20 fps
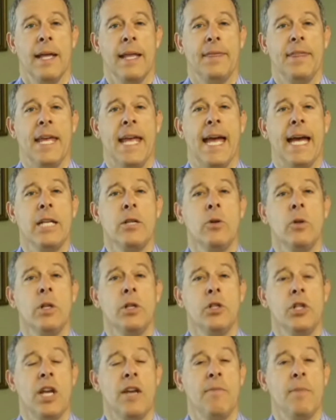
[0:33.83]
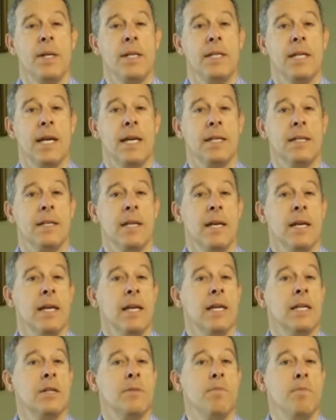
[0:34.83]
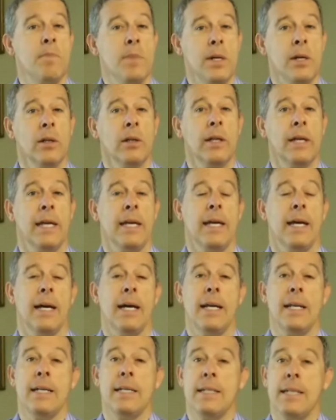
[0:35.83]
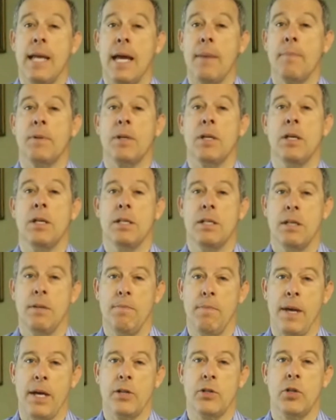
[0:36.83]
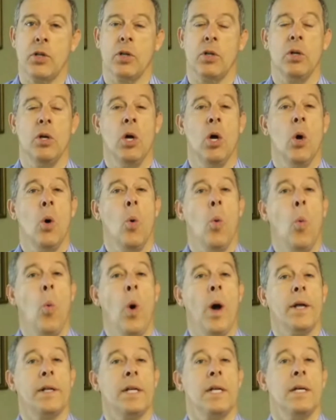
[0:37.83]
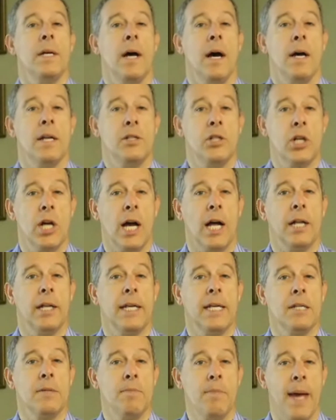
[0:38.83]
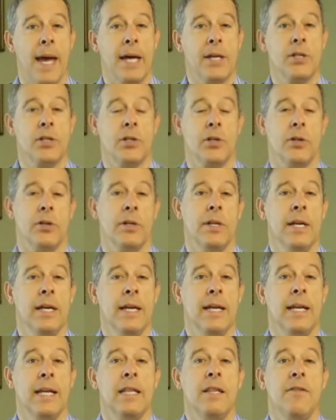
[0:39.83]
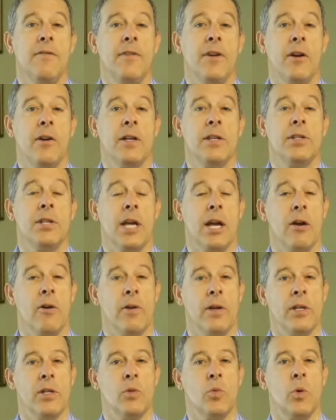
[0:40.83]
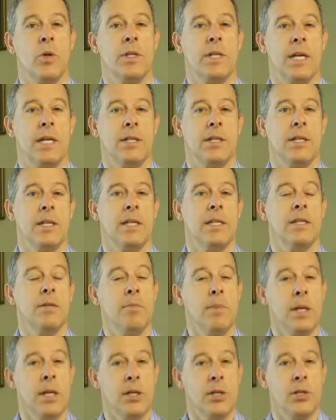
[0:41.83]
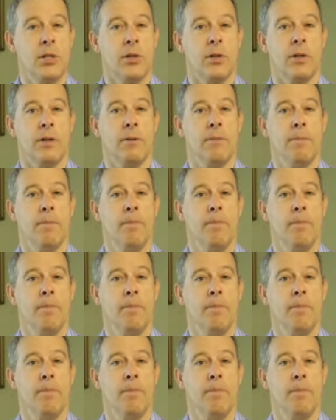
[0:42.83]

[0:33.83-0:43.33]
The annual achievement test is merely an attempt to measure what a child has mastered in the various areas where testing is administered.